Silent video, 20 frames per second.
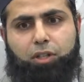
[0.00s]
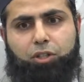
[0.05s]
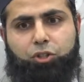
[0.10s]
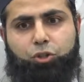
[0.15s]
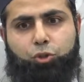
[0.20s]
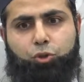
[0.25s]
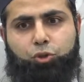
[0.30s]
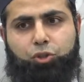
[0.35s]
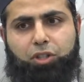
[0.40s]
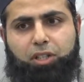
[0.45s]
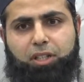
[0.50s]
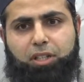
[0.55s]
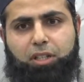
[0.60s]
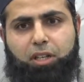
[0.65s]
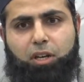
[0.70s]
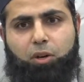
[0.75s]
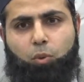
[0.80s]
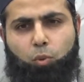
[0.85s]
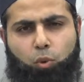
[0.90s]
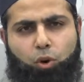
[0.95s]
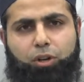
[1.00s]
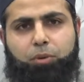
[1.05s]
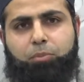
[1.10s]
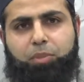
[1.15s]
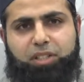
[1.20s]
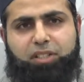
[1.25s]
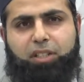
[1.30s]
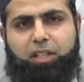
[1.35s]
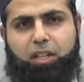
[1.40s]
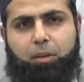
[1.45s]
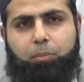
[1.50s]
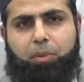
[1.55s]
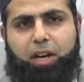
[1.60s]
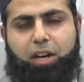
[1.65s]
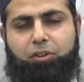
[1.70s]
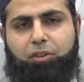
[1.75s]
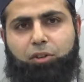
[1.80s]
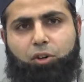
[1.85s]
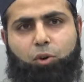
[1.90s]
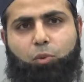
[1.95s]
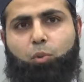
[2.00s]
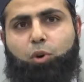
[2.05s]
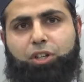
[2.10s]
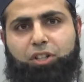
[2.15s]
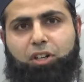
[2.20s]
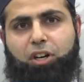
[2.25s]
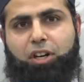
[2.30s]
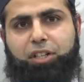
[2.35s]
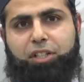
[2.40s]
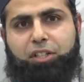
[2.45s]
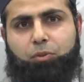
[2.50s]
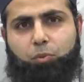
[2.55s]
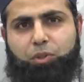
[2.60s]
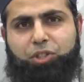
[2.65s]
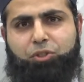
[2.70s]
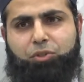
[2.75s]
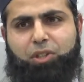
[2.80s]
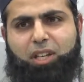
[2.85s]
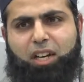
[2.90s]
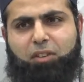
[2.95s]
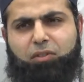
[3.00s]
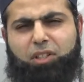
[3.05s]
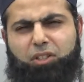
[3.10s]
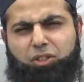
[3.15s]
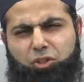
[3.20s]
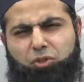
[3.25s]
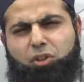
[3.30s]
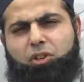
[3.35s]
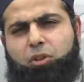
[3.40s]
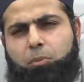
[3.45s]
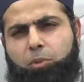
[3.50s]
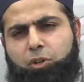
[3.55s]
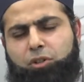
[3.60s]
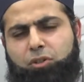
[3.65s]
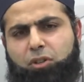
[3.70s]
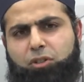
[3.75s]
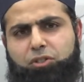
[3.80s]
usually one particular parent or one guardian, which they have a stronger bond.